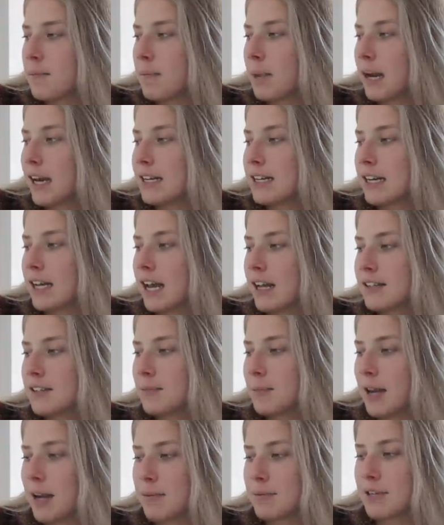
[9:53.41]
But I did get
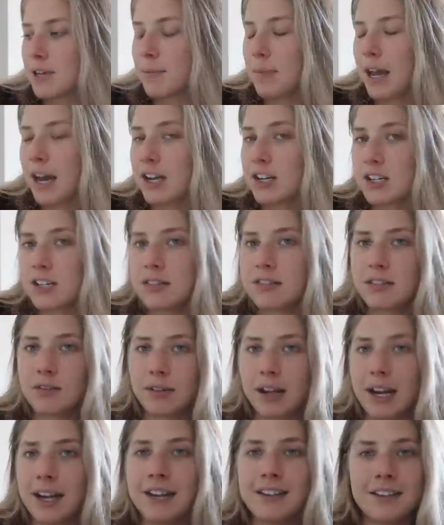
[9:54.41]
some Amazon packages.
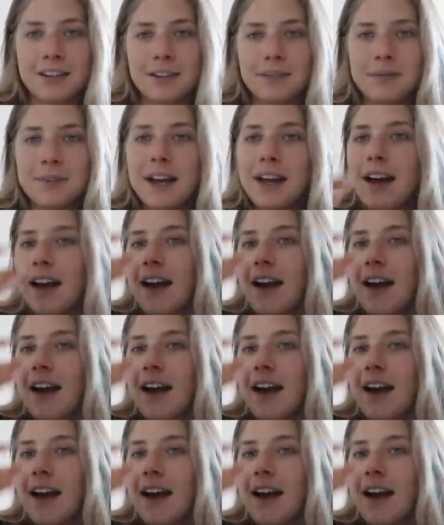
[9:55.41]
Random.